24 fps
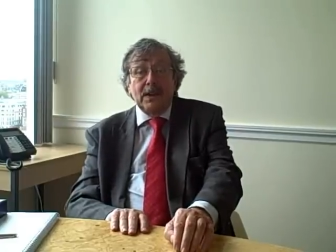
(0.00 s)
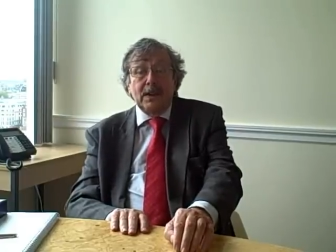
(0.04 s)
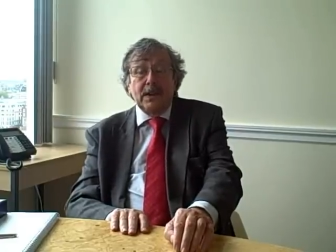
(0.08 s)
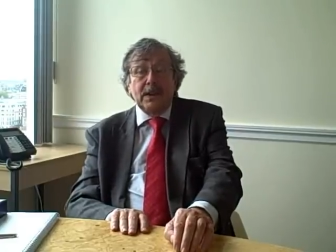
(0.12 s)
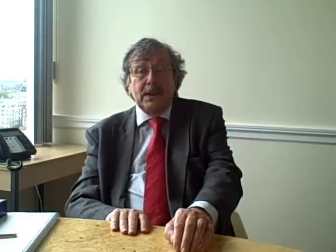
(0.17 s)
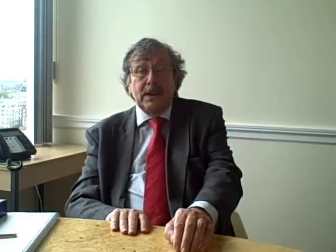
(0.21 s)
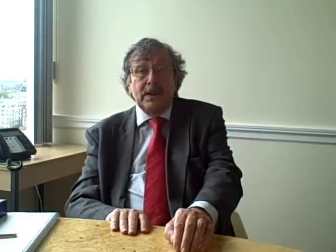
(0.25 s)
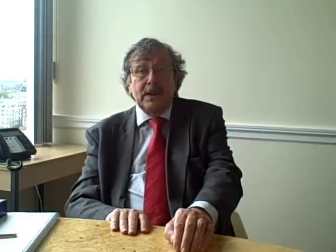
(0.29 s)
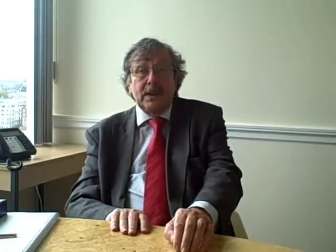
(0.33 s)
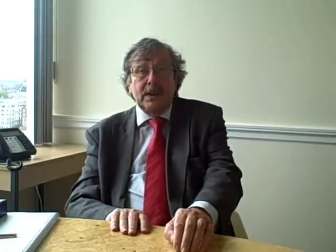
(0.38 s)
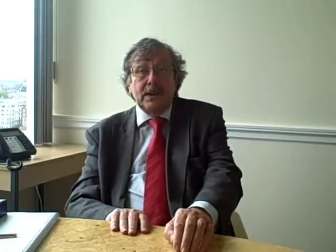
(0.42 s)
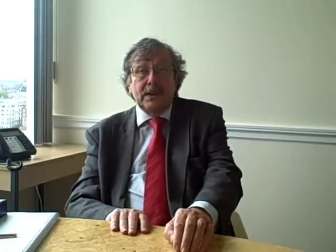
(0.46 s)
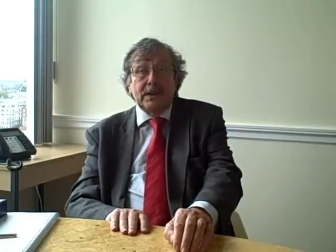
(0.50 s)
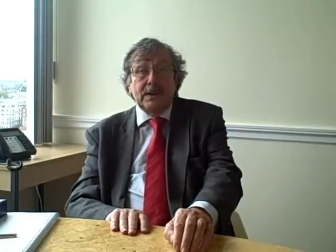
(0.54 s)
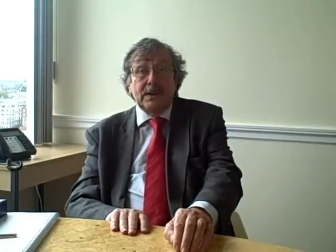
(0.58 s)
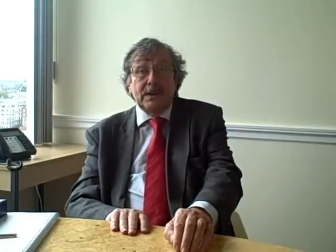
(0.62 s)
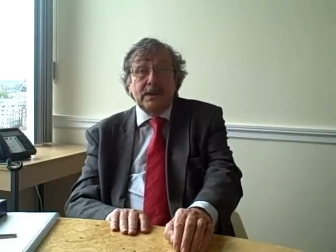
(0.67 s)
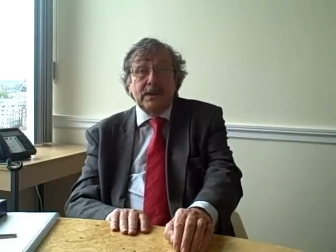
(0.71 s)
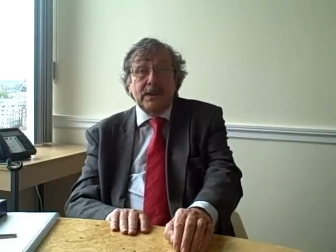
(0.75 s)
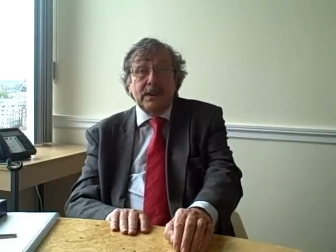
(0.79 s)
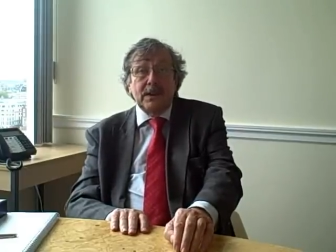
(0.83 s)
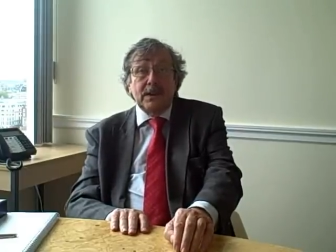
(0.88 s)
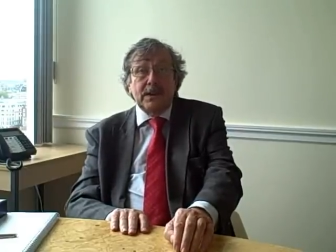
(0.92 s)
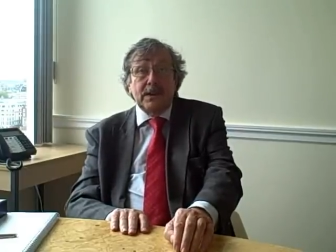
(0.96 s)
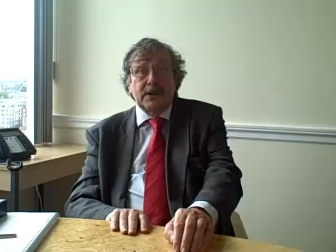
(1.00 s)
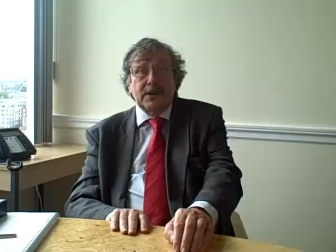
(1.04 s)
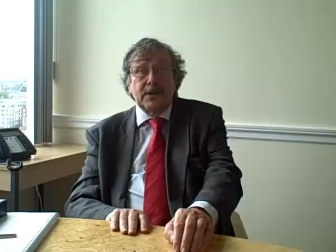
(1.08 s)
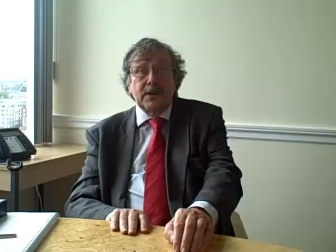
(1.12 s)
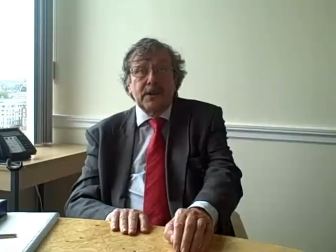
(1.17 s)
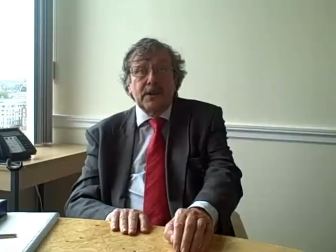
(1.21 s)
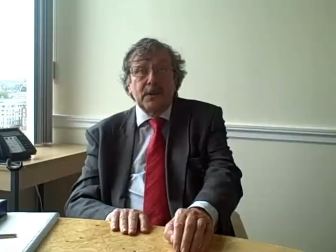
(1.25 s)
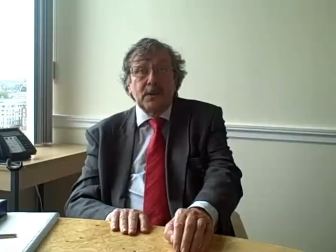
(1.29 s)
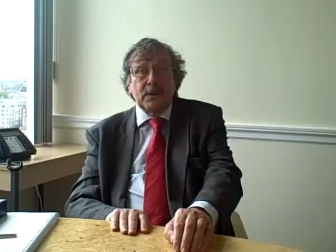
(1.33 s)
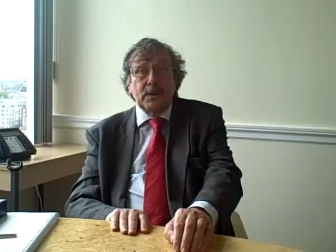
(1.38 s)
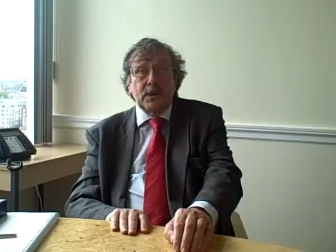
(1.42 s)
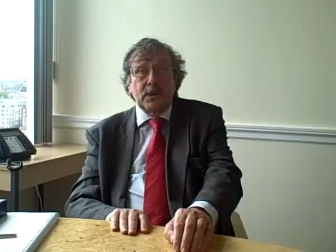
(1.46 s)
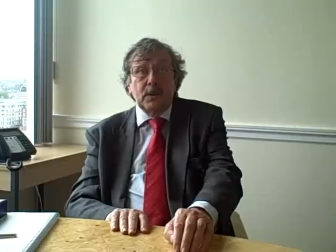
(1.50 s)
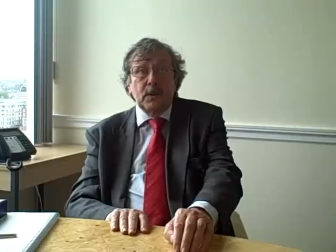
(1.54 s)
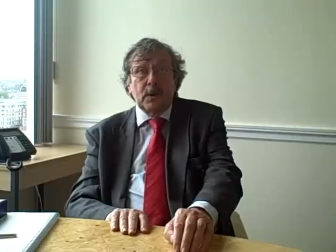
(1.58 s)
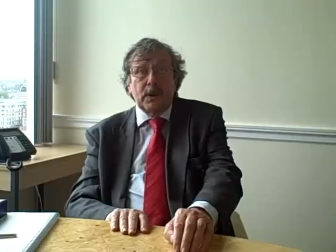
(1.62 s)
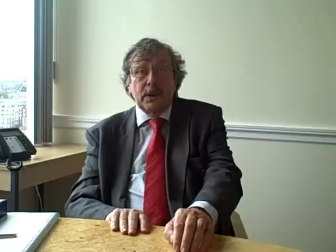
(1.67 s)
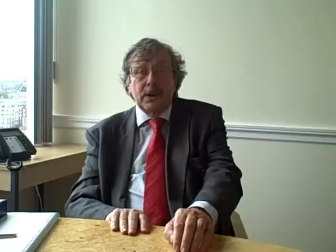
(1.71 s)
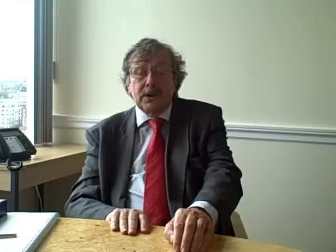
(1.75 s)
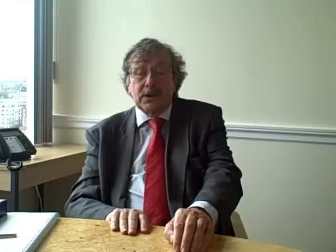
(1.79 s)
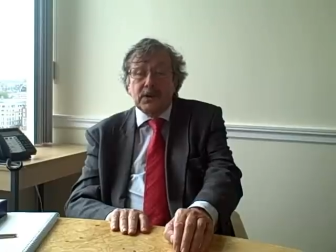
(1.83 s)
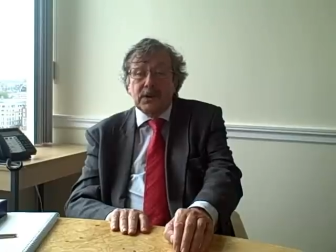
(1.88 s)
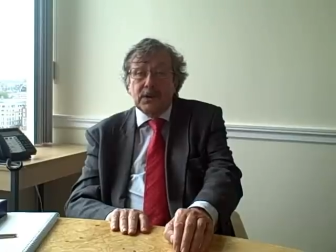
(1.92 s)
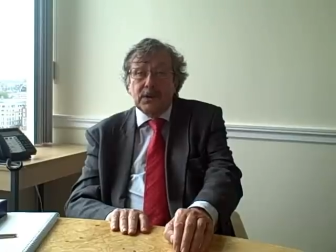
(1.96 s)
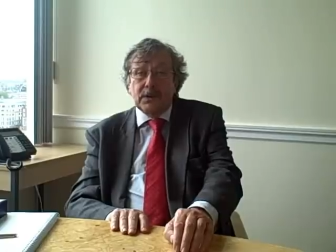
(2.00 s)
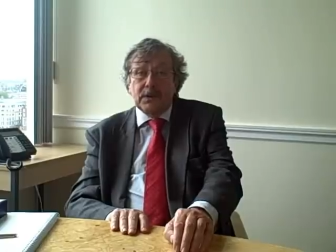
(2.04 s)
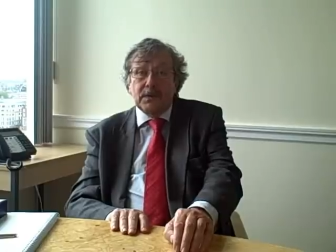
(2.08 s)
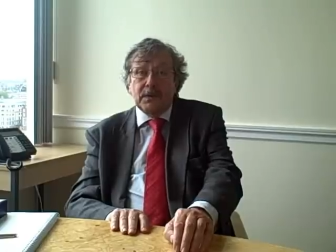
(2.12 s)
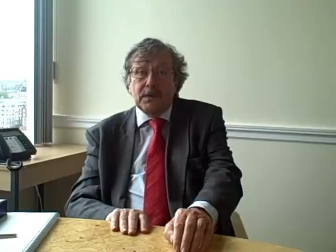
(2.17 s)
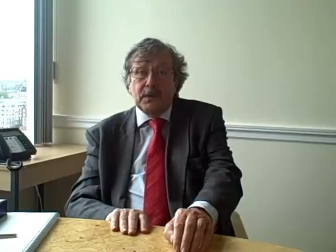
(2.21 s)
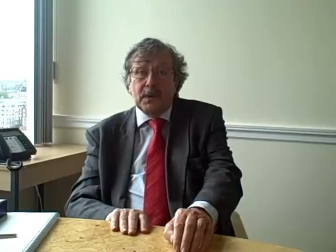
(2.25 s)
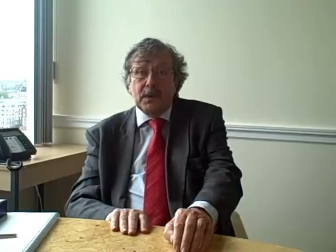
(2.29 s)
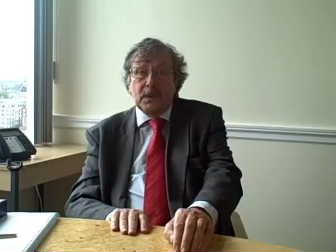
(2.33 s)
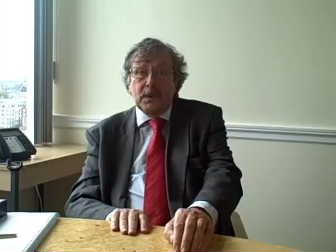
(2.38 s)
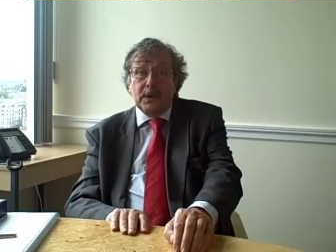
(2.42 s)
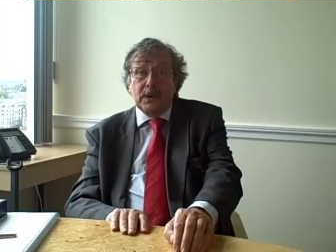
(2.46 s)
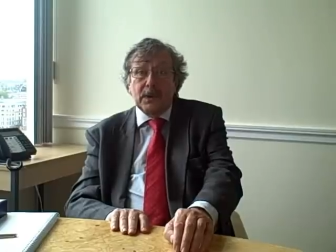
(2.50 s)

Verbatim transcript: the, there's no question of